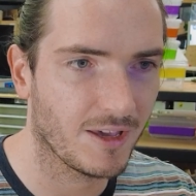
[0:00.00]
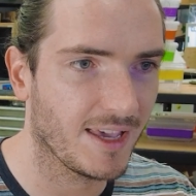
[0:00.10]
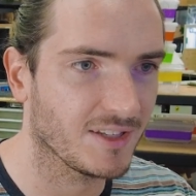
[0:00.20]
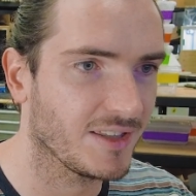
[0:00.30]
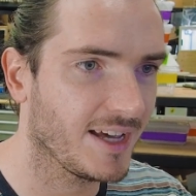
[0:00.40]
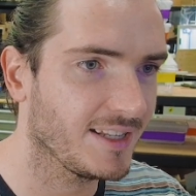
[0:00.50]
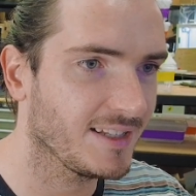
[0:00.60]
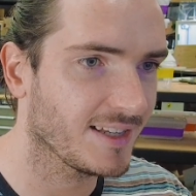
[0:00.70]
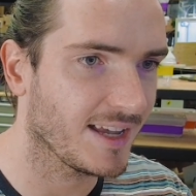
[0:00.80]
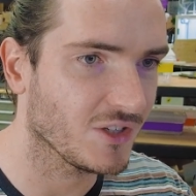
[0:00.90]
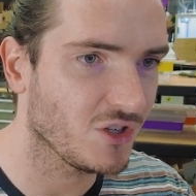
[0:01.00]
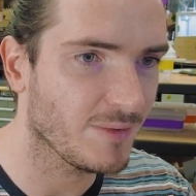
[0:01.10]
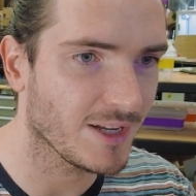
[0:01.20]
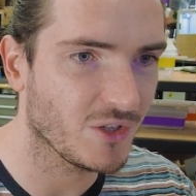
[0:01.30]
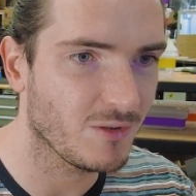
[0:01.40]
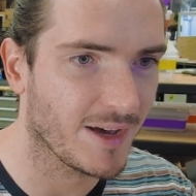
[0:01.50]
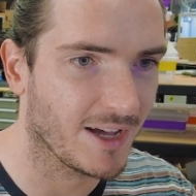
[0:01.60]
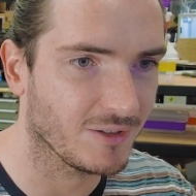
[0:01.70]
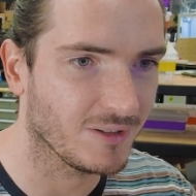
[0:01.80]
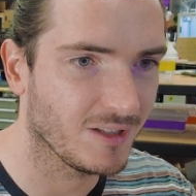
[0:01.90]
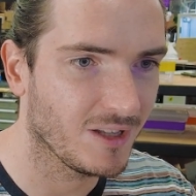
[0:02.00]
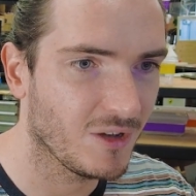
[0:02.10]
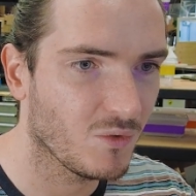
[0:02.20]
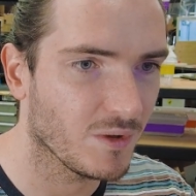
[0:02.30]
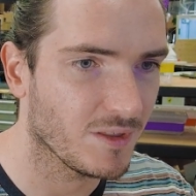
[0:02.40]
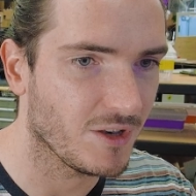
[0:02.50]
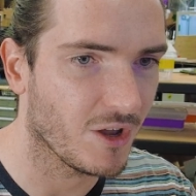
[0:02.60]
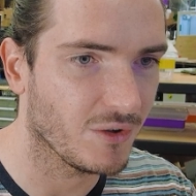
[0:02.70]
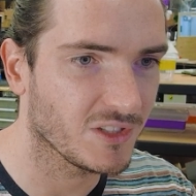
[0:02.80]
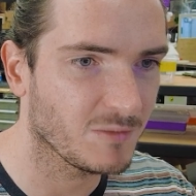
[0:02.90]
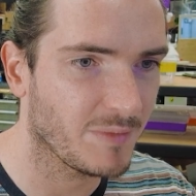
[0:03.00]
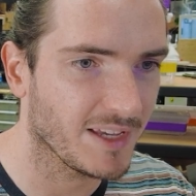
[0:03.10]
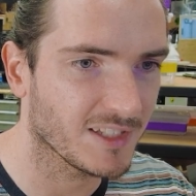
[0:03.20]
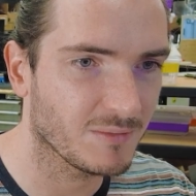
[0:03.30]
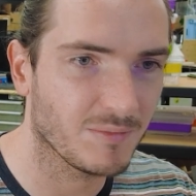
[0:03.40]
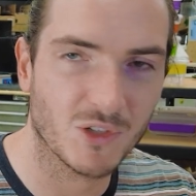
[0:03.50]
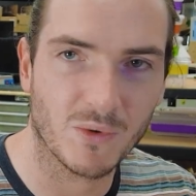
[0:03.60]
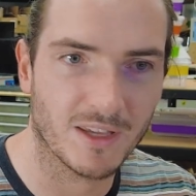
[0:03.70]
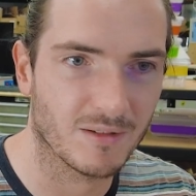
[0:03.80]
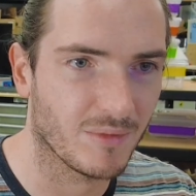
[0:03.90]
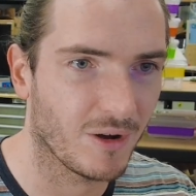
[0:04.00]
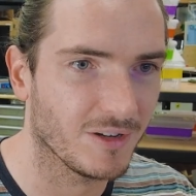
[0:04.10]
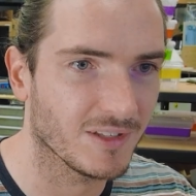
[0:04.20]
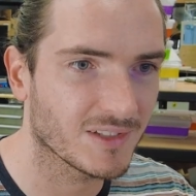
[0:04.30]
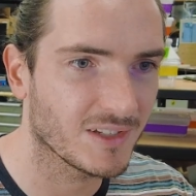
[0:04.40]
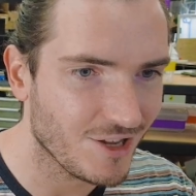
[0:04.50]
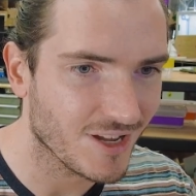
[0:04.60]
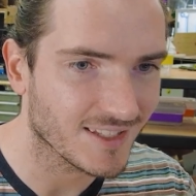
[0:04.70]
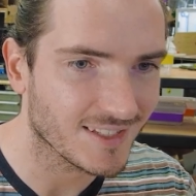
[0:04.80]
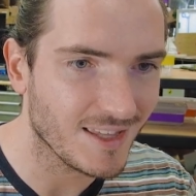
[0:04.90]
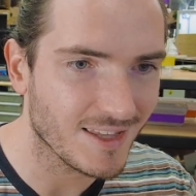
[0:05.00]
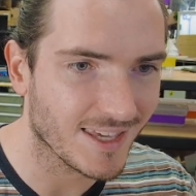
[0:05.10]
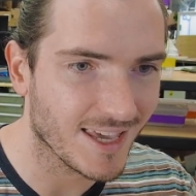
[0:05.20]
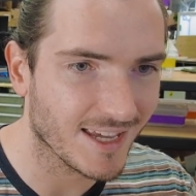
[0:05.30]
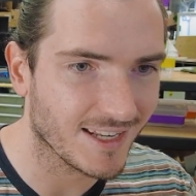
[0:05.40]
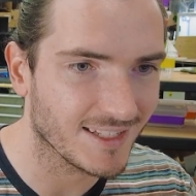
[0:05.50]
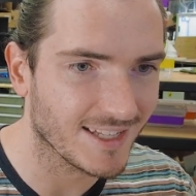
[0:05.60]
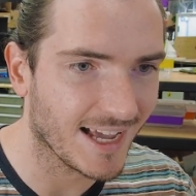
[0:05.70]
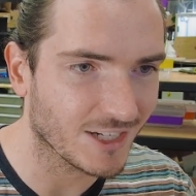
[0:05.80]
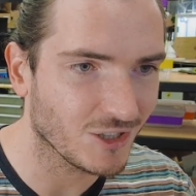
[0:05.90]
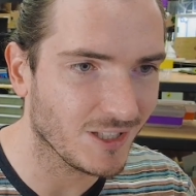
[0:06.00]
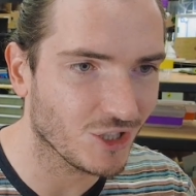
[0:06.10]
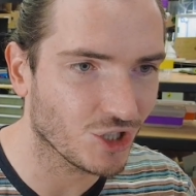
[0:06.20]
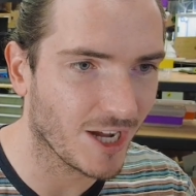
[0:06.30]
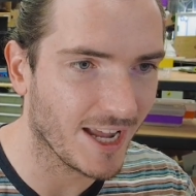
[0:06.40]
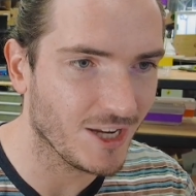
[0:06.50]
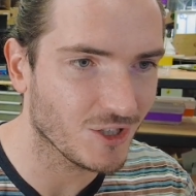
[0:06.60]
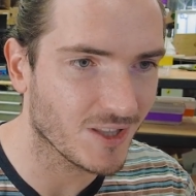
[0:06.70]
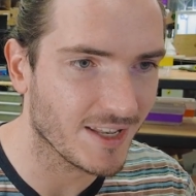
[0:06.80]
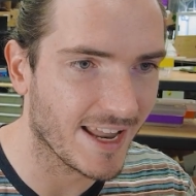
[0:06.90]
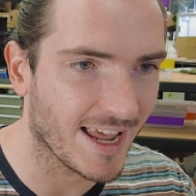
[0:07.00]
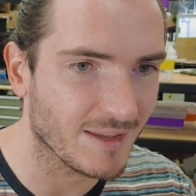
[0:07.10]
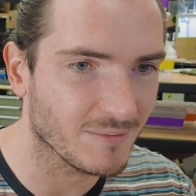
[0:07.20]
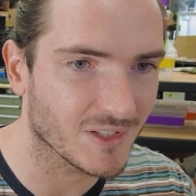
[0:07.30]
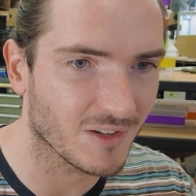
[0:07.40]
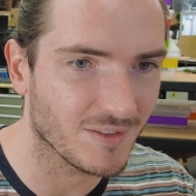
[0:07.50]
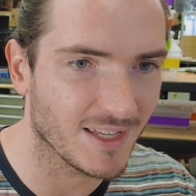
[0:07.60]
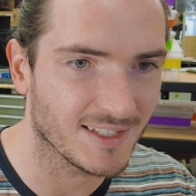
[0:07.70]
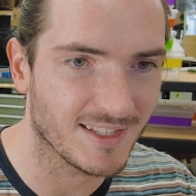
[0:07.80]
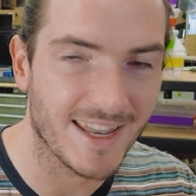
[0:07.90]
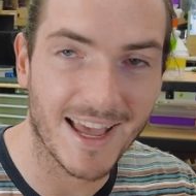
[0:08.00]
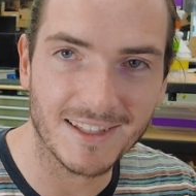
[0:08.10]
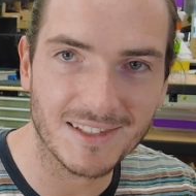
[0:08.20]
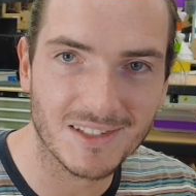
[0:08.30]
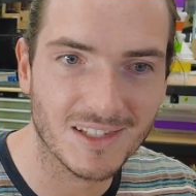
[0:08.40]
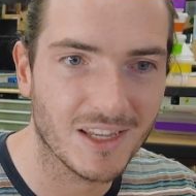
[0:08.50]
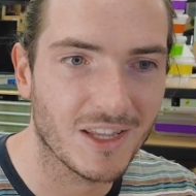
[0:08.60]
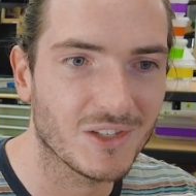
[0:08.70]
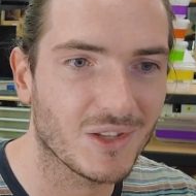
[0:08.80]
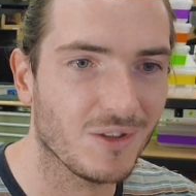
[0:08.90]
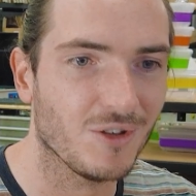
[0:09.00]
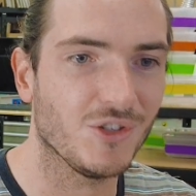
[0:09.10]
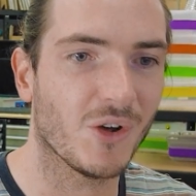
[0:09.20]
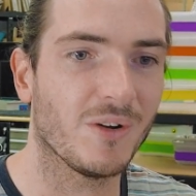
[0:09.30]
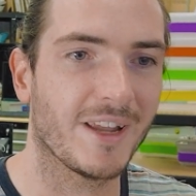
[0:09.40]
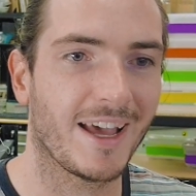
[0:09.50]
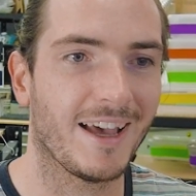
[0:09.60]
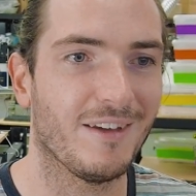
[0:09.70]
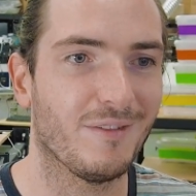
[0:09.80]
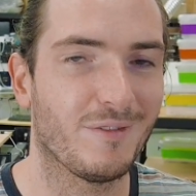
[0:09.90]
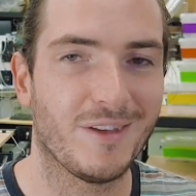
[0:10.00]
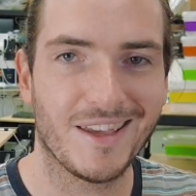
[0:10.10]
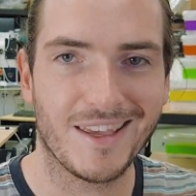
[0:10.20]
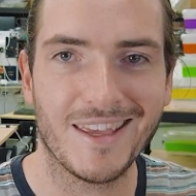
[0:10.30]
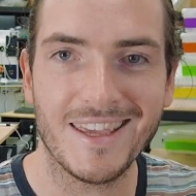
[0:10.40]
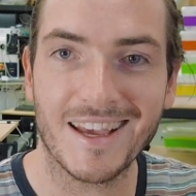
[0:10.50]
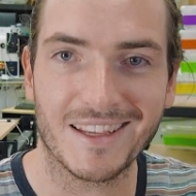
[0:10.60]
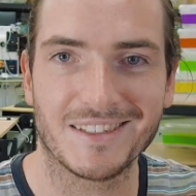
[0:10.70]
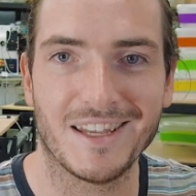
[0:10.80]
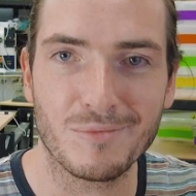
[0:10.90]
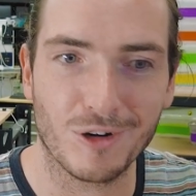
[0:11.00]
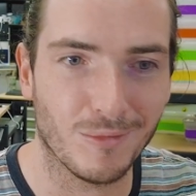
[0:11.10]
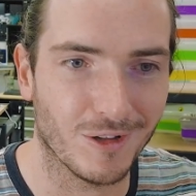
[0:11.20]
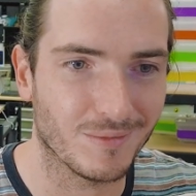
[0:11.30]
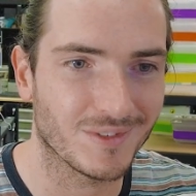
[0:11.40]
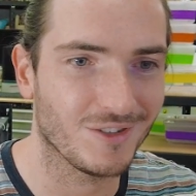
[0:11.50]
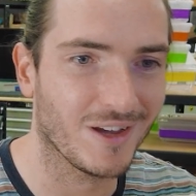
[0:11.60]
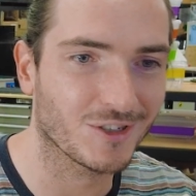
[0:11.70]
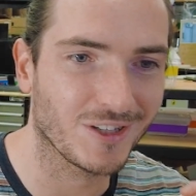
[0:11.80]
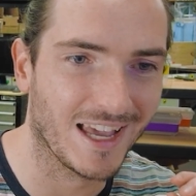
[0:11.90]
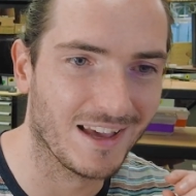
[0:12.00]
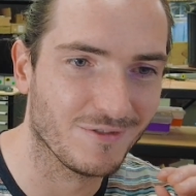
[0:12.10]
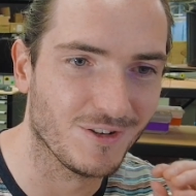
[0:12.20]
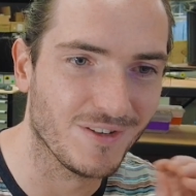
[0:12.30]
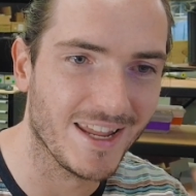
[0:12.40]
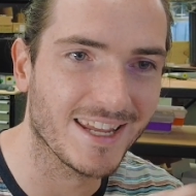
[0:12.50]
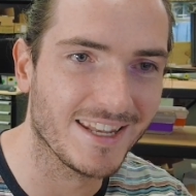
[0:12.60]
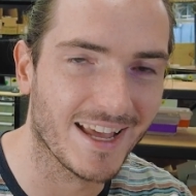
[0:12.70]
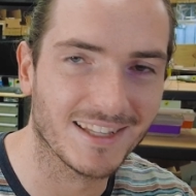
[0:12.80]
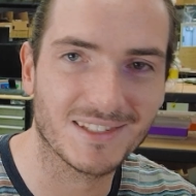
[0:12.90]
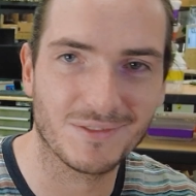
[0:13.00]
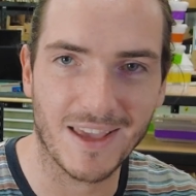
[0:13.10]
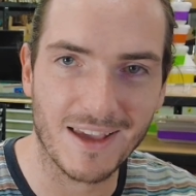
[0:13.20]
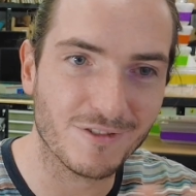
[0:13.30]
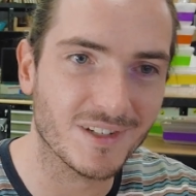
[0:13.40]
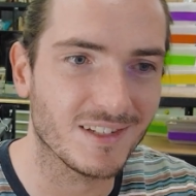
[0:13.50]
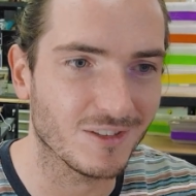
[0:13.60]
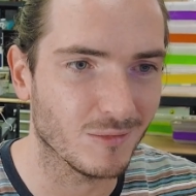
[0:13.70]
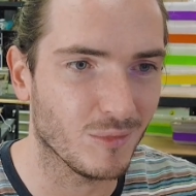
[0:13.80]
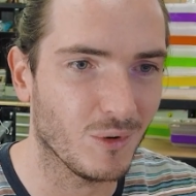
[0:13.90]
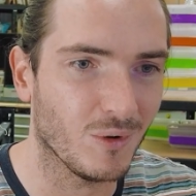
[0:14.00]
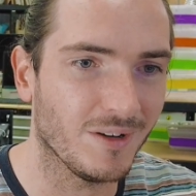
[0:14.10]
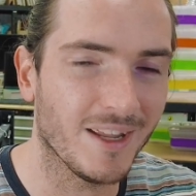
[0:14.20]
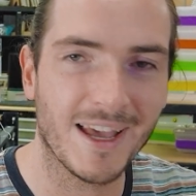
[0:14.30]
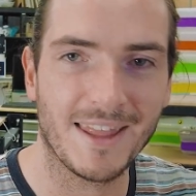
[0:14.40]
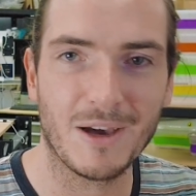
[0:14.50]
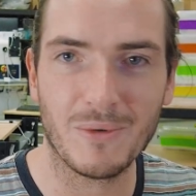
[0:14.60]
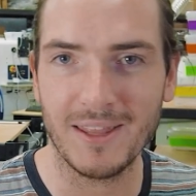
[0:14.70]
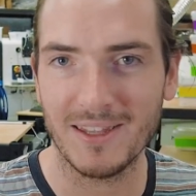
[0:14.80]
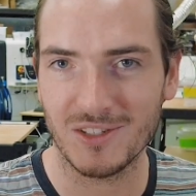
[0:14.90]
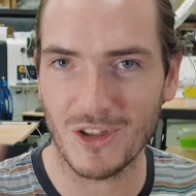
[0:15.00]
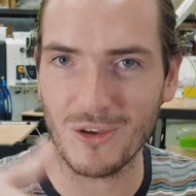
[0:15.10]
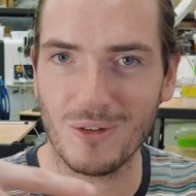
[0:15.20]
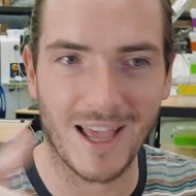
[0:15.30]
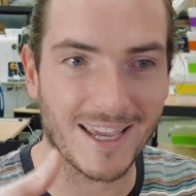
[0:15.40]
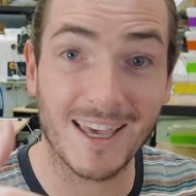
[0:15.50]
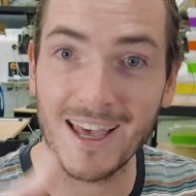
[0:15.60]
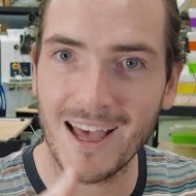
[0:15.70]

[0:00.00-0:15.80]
Okay, so that is a 2x2 panel with no space between components. You can see that KiKit has actually changed the names of these nets so that you don't have ERC problems. You actually have unique nets for every single board. And that way there's no like